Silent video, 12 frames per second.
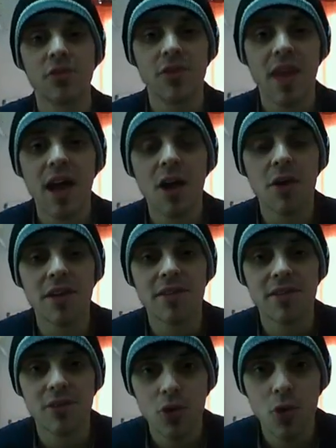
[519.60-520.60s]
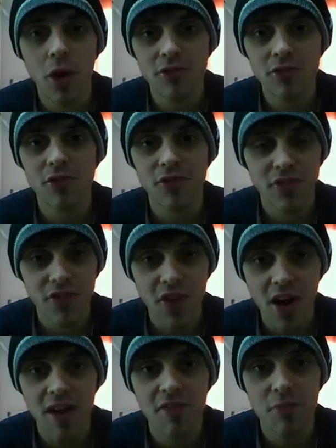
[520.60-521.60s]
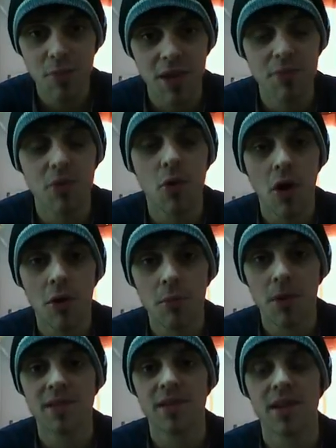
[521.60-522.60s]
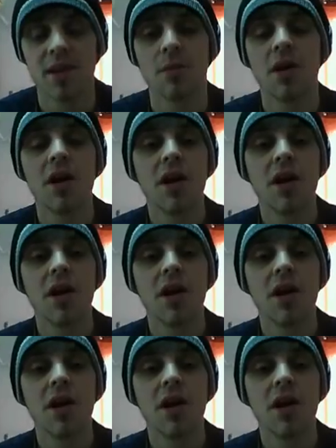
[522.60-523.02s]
now is 205 people on my team.